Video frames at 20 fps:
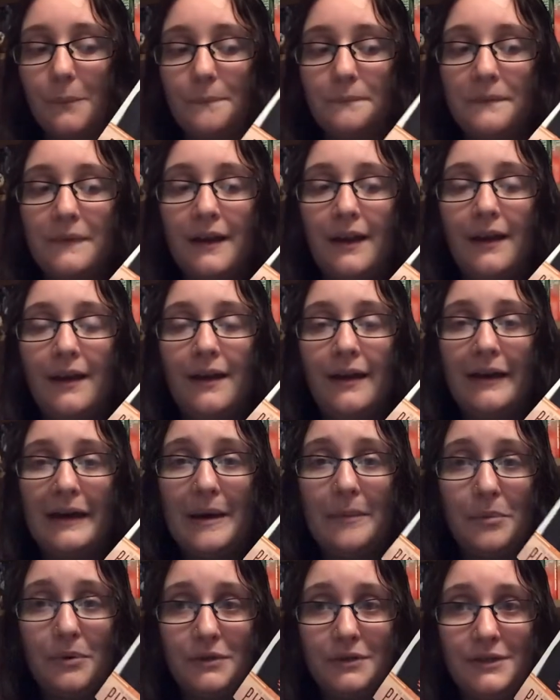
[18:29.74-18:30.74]
So
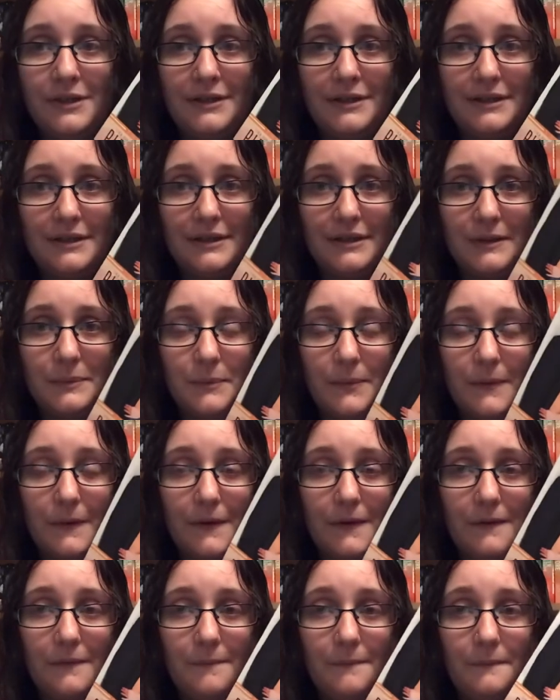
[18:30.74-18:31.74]
I purchased
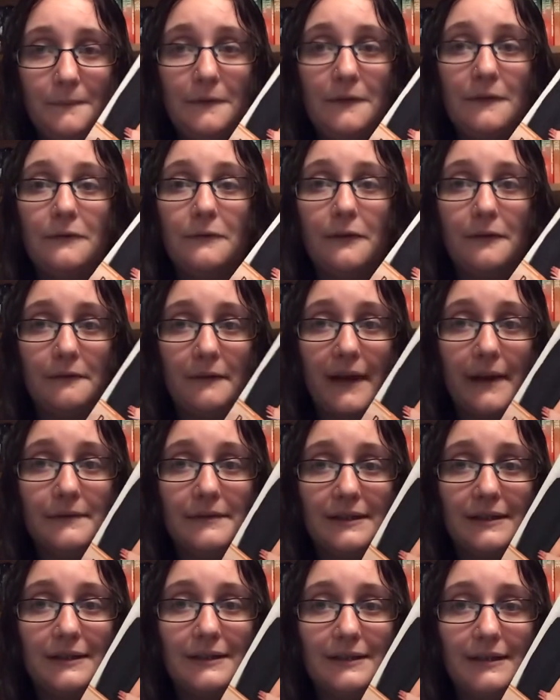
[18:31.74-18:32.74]
this book
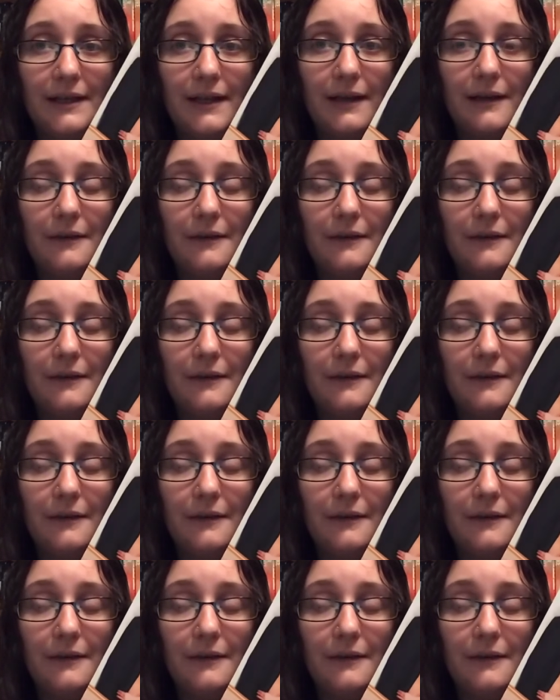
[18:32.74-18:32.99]
for $5.68,